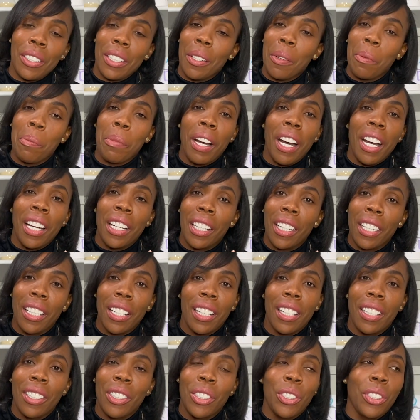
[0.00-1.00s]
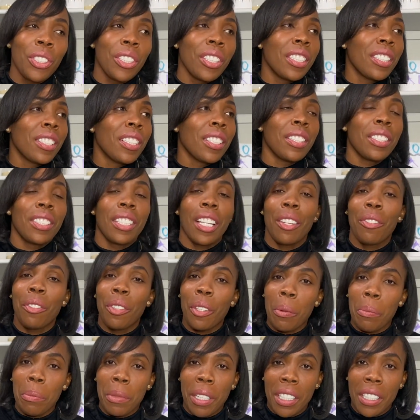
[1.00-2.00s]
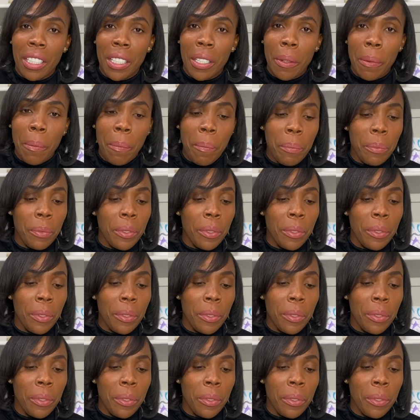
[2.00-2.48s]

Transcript: about it, just save your money,